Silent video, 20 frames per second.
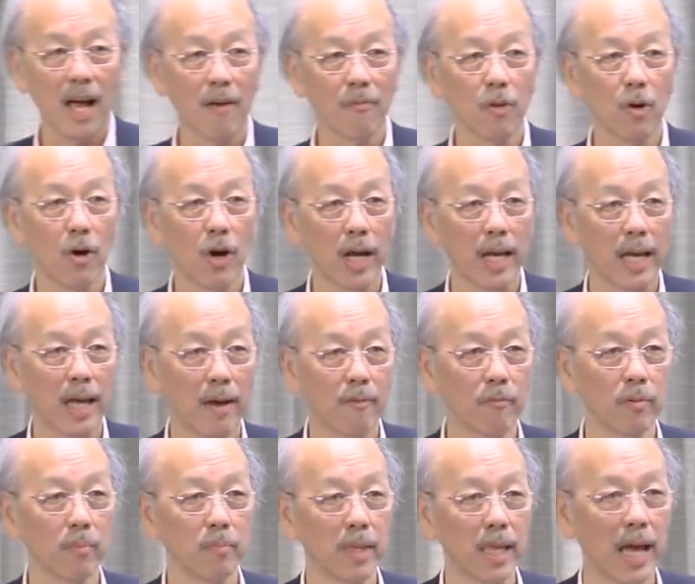After all, I came
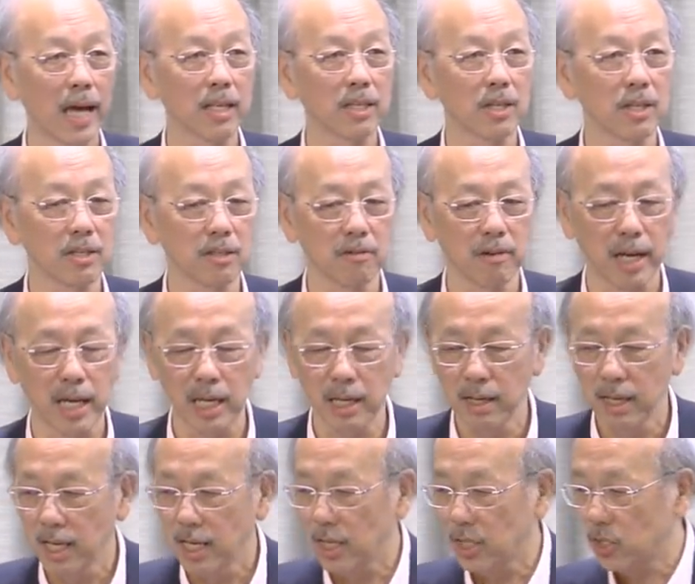from Texas, right?
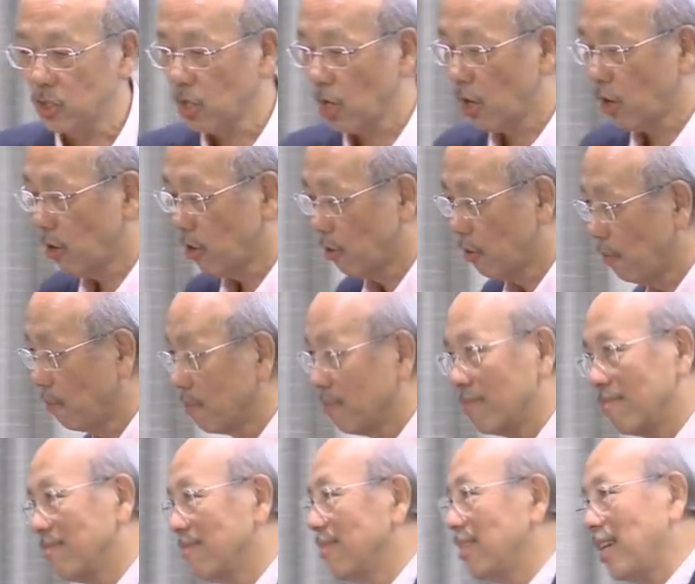So
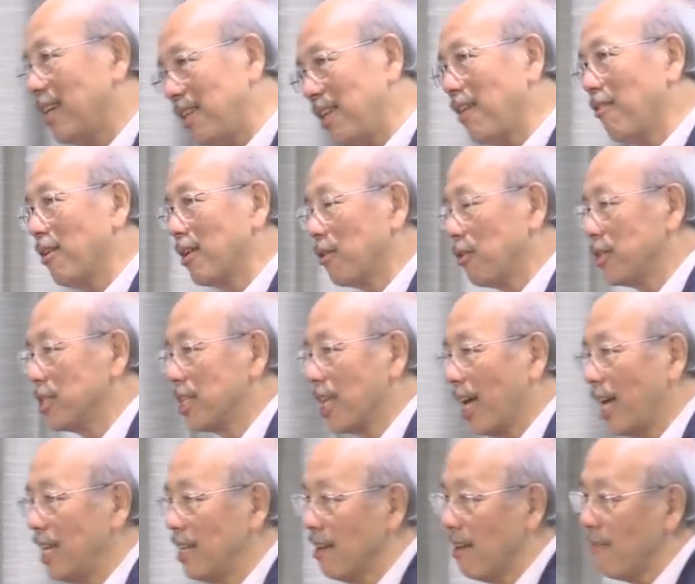they were a good
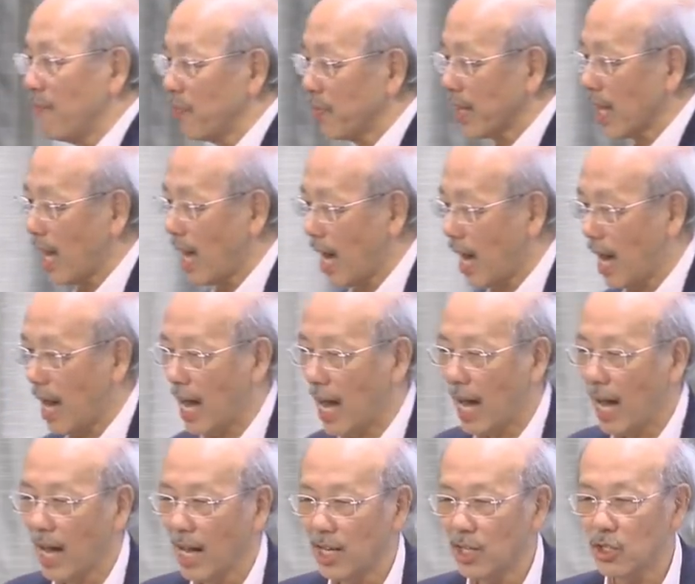state.
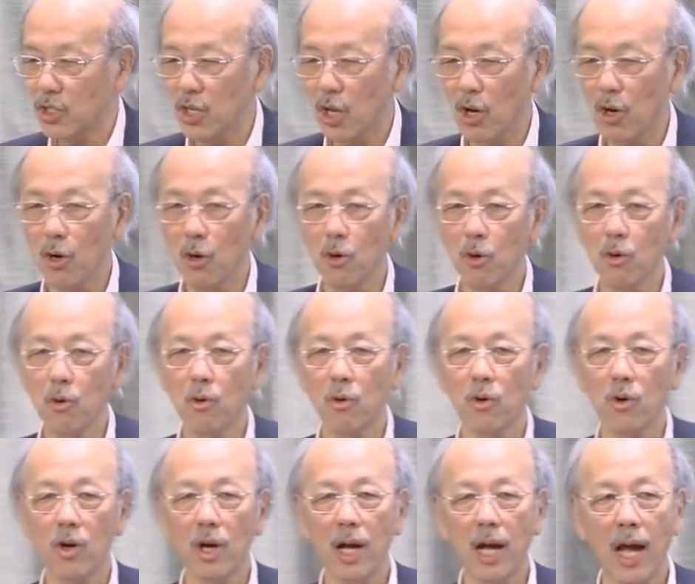Uh,
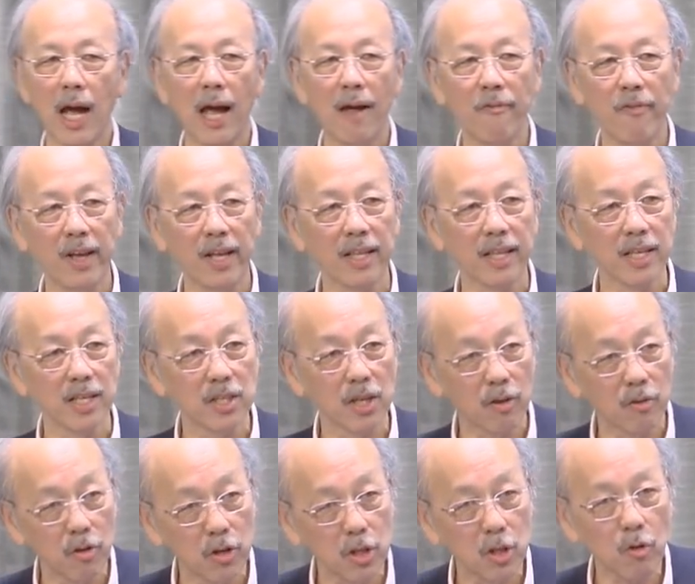so I think this is a
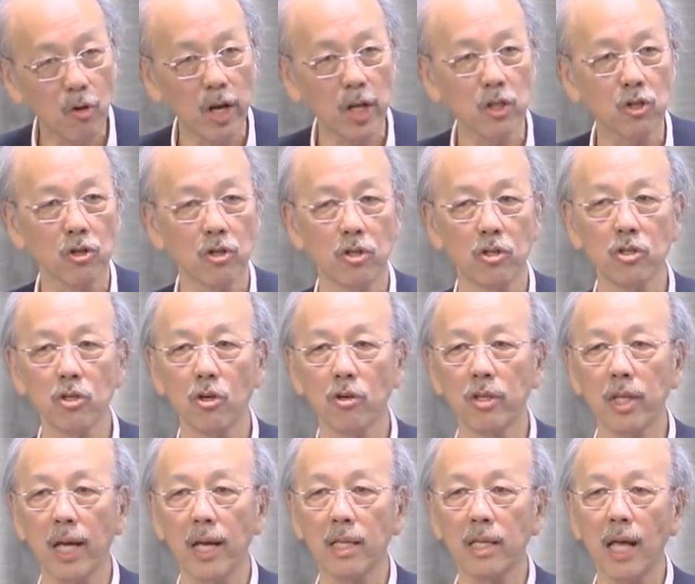good question. So
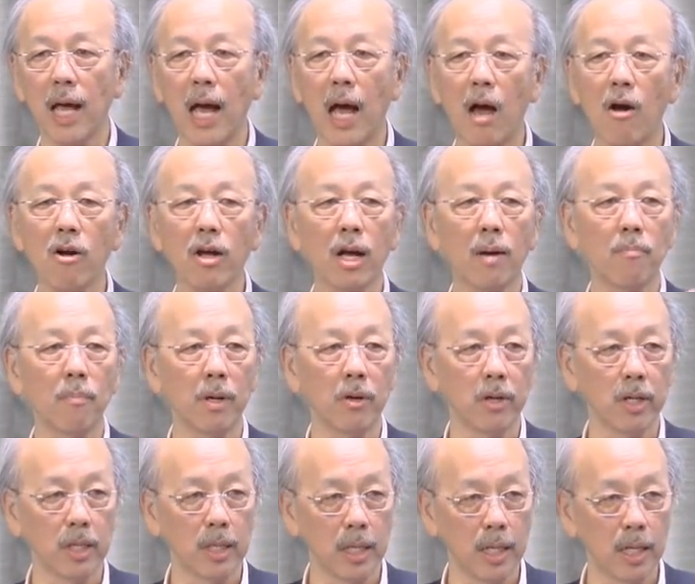that our
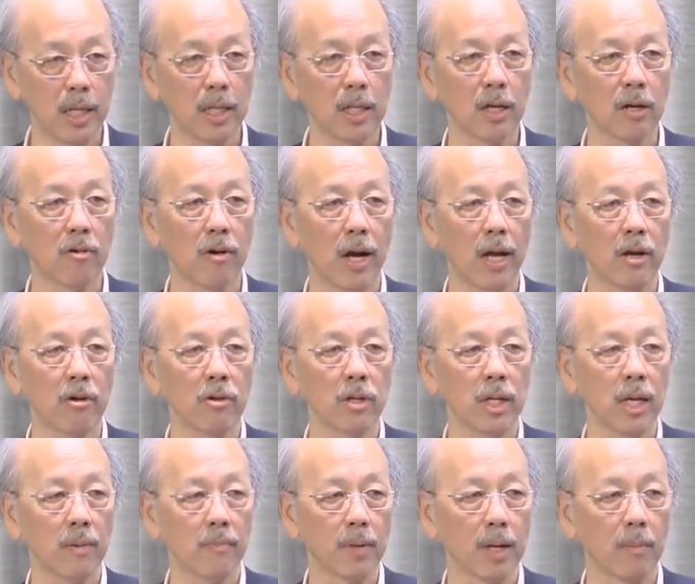community in the
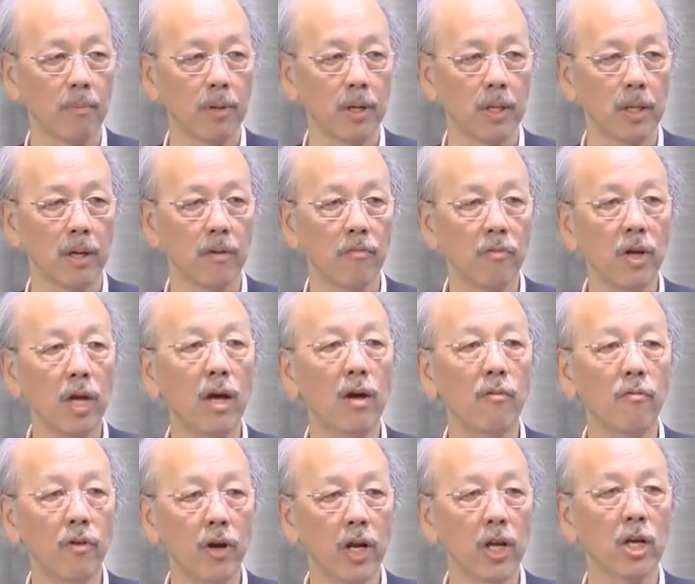cryo-EM community, we are
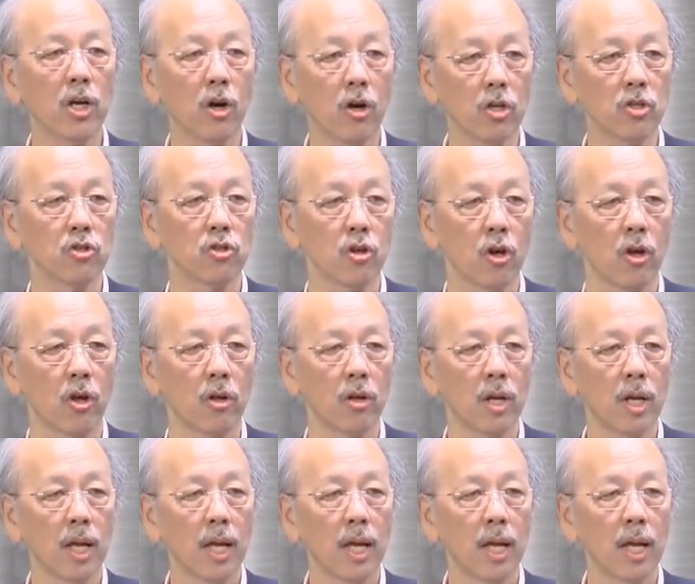very concerned.